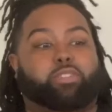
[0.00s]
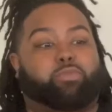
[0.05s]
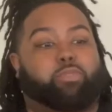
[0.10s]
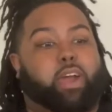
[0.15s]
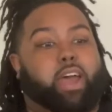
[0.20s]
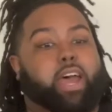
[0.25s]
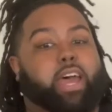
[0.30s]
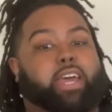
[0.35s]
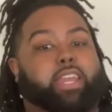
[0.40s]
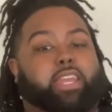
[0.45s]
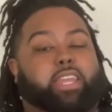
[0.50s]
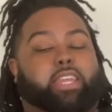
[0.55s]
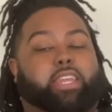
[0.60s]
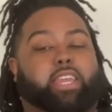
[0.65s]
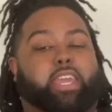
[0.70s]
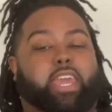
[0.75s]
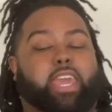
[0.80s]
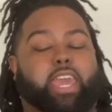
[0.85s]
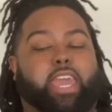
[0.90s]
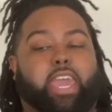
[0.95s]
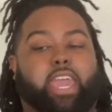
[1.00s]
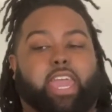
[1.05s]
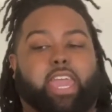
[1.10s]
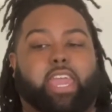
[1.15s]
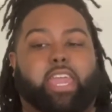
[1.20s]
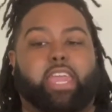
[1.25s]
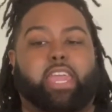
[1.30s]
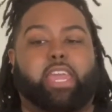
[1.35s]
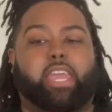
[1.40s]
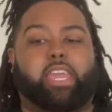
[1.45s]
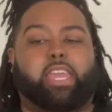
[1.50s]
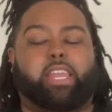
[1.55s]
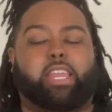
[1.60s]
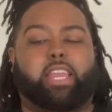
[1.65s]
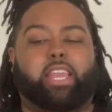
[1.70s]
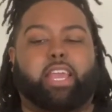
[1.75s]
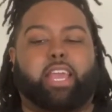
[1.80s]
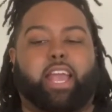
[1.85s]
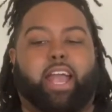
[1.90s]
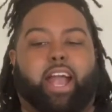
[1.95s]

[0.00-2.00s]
riding, and